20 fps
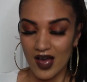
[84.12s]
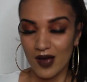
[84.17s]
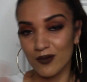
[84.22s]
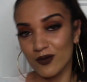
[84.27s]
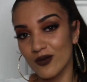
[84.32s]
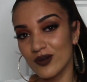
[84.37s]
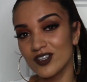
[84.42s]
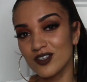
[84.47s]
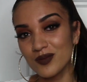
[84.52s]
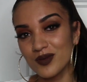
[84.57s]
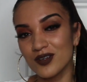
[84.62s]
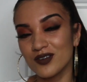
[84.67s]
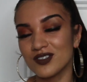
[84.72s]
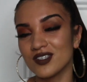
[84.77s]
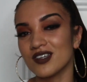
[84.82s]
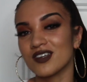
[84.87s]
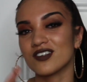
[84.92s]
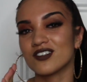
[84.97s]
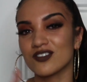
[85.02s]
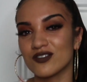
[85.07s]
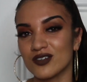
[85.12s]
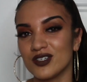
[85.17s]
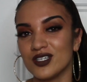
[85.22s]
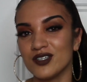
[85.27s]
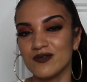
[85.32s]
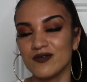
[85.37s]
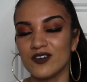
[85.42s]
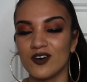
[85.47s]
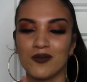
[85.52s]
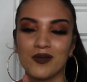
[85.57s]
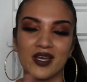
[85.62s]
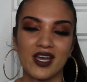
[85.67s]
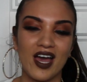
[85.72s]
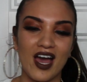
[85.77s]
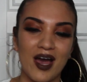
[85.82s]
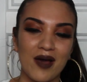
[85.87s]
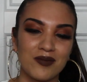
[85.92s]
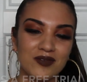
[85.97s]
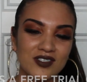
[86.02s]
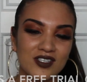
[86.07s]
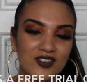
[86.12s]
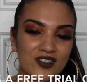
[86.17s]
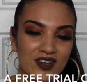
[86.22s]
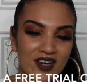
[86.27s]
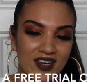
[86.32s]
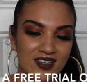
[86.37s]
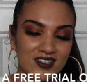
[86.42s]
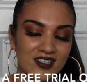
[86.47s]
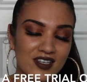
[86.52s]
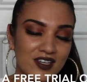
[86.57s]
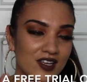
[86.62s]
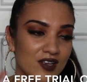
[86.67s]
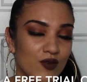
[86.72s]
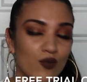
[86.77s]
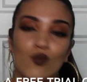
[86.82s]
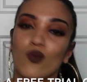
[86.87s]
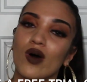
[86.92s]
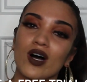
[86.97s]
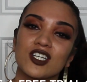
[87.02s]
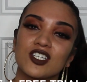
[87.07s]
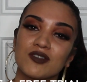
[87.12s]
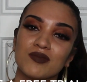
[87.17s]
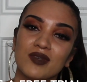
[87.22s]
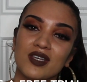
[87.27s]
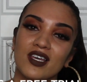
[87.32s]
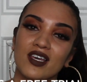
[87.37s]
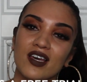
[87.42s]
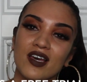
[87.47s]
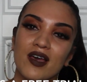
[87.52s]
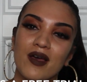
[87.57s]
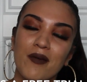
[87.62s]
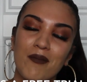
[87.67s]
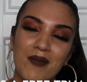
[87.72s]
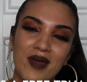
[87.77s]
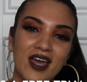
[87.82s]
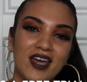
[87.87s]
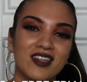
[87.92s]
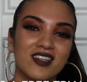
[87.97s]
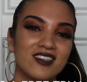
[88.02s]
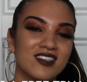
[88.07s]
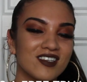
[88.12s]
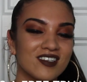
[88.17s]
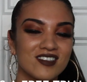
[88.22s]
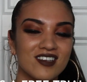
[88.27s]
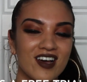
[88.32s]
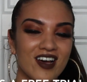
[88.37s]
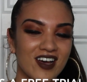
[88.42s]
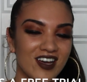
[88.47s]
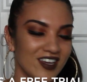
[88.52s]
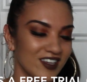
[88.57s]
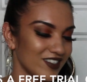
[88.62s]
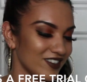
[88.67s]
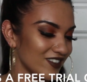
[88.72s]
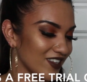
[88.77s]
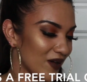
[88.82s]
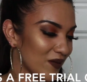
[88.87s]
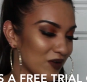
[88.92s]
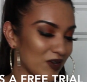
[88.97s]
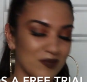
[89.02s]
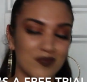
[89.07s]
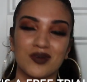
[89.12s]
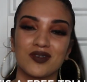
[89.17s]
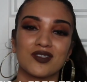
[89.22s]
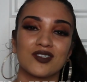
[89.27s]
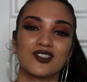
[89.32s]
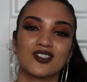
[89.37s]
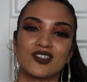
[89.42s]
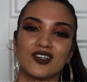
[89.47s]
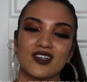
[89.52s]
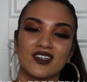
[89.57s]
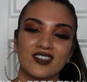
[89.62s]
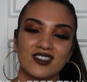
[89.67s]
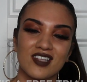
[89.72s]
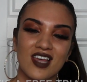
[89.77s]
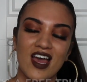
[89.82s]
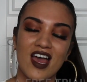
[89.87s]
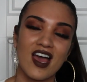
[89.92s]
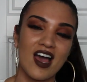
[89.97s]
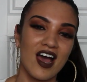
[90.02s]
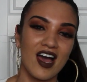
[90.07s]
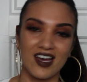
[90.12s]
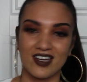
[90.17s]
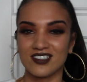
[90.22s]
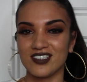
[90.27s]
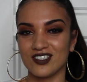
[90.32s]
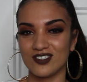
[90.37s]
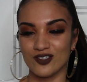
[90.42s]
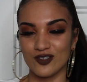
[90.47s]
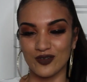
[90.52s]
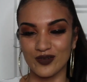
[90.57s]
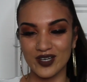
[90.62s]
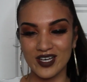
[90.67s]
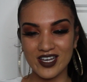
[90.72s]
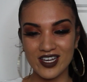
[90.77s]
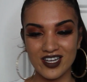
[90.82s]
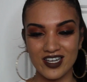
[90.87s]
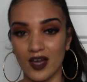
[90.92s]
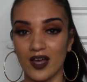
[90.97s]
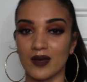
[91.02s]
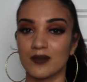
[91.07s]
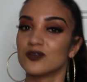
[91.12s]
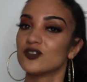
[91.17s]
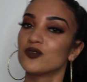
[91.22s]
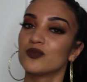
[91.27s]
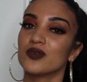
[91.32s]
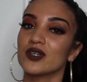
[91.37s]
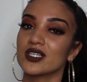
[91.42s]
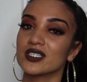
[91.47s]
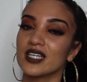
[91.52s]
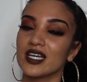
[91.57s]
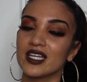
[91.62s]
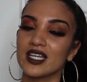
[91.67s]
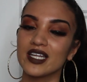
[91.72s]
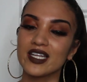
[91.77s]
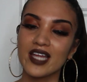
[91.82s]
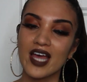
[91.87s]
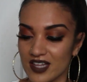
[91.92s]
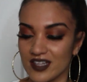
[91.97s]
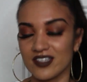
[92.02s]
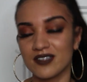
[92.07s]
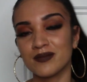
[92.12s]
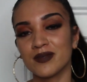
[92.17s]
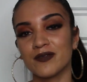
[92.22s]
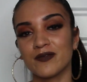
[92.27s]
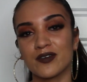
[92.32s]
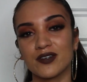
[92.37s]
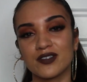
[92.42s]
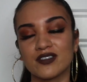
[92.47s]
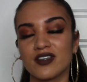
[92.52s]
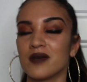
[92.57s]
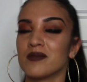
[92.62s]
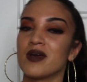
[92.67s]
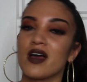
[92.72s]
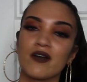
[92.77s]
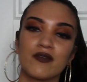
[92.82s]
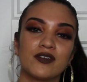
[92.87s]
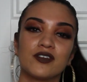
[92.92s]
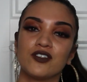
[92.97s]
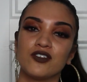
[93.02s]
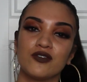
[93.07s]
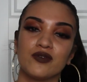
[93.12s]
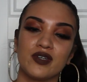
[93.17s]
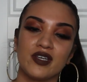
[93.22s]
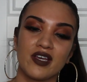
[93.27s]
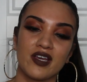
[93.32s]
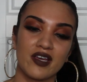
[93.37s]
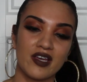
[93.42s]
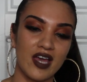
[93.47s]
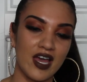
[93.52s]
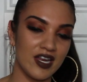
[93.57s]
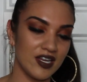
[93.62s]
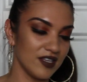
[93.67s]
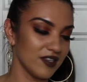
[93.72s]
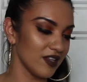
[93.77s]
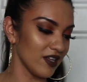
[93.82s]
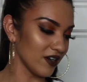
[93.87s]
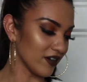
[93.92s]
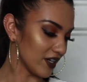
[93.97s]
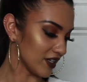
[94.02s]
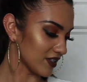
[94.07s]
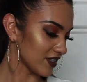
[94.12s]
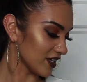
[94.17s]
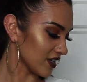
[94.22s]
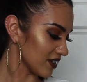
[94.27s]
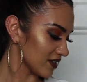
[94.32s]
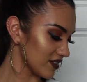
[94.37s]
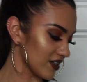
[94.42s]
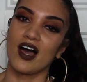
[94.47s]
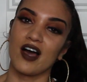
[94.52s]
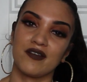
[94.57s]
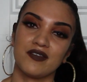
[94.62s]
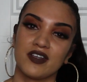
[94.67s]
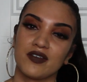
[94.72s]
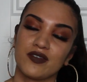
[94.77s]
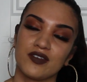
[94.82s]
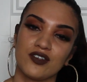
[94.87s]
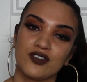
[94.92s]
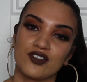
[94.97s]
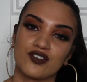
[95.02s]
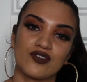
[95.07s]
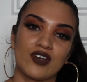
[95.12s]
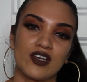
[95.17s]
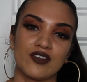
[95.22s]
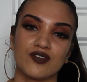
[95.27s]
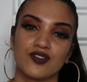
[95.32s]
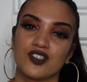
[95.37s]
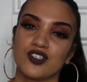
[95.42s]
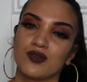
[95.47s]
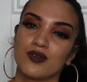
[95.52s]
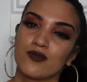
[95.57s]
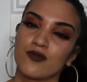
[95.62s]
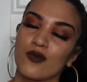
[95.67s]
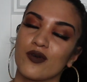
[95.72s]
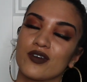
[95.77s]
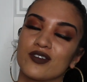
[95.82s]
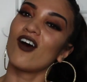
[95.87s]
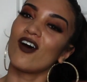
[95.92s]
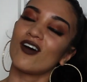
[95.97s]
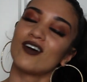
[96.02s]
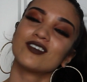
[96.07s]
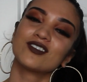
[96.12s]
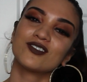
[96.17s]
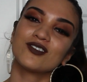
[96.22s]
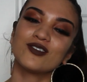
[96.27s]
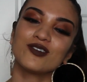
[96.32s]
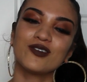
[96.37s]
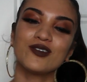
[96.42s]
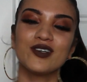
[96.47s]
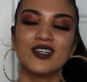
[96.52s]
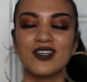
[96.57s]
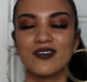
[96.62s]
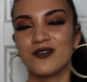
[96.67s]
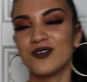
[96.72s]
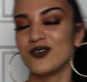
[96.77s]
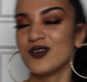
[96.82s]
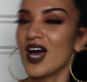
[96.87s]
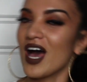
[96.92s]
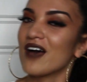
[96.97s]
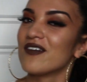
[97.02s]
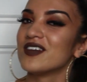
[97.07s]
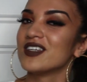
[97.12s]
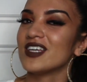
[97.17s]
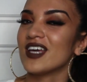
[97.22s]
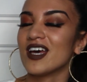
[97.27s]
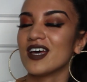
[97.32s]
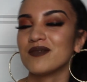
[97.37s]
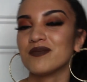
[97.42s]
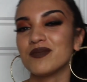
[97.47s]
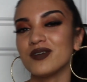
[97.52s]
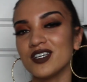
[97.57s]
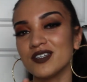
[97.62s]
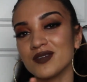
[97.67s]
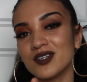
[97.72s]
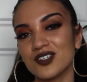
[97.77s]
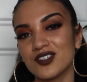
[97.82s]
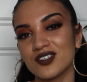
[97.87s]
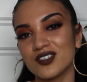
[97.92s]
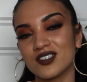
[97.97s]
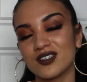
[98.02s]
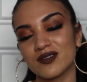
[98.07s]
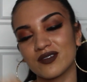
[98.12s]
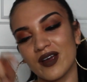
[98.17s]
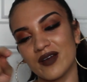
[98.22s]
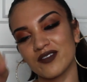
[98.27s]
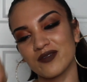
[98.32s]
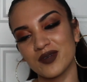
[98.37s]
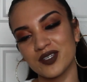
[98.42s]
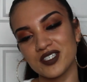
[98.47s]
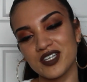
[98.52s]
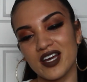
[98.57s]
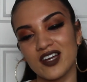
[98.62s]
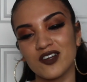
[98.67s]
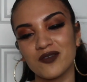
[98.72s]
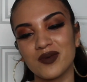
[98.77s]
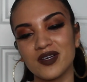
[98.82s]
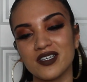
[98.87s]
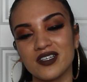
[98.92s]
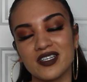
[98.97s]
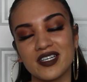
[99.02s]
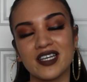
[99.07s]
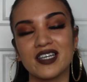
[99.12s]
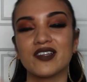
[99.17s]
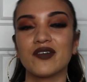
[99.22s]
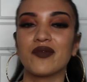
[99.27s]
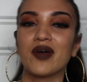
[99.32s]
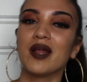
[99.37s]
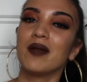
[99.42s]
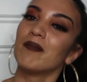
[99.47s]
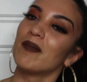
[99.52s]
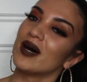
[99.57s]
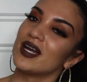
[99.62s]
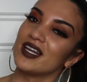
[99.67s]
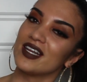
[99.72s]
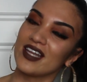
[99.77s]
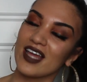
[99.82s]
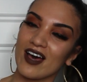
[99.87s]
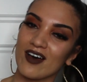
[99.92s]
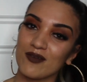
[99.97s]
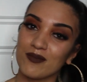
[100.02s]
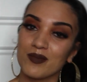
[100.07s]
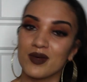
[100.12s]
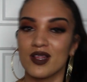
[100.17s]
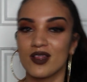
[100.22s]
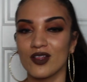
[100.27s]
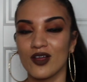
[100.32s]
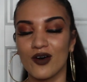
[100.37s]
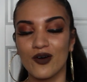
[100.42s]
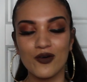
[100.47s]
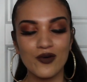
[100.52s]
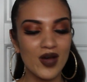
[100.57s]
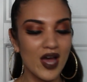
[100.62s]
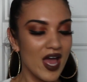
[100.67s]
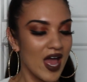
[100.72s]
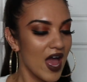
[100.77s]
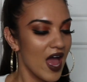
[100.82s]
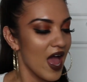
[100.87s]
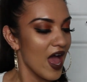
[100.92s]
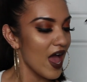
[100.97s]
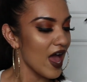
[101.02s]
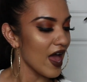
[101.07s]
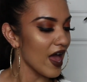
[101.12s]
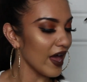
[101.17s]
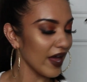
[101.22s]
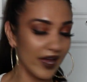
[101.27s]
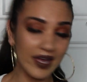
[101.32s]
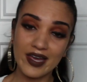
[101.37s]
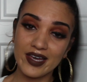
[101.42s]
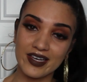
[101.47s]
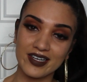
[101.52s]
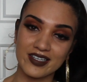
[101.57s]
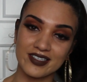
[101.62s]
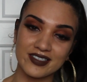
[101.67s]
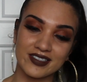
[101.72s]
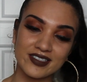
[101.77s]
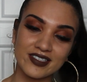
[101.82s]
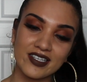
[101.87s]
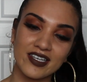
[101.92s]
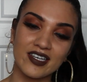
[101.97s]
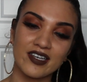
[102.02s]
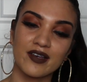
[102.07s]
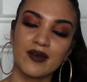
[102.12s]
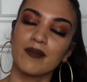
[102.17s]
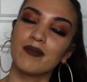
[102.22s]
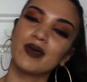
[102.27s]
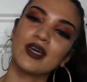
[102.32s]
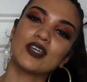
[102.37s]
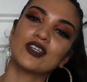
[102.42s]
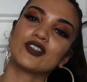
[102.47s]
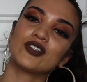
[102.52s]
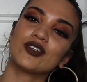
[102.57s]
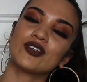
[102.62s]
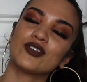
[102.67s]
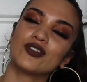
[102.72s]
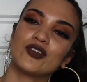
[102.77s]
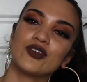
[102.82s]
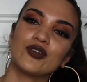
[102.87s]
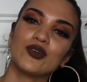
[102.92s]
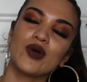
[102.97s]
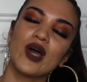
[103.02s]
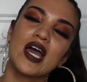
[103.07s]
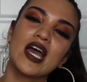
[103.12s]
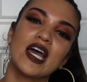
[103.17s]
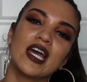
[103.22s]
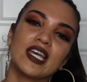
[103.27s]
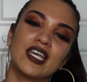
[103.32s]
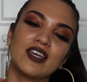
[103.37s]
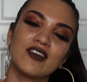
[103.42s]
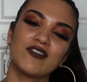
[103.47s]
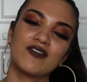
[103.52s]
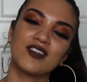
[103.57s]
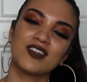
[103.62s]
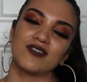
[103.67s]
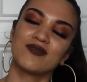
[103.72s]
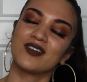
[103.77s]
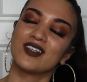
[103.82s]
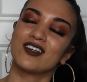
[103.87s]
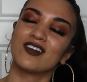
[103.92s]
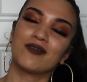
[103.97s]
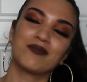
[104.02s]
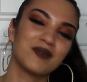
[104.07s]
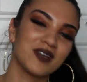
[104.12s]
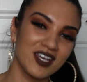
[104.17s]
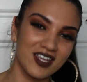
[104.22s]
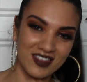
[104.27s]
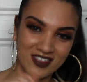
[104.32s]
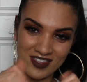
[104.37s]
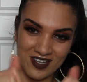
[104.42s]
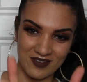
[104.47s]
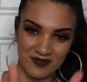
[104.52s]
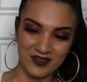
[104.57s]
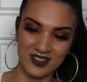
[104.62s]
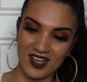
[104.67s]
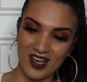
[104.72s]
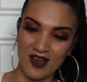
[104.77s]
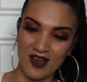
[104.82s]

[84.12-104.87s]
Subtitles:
I'm going to be using a screen filming app so that you guys can watch me make the designs I'm going to put on the shirt as I do it. I am super excited. This is my first time ever doing anything like this. I've never used transfer sheets before. Also, if you haven't yet, please make sure to subscribe to my channel by clicking the red button down below. And make sure to give this video a big thumbs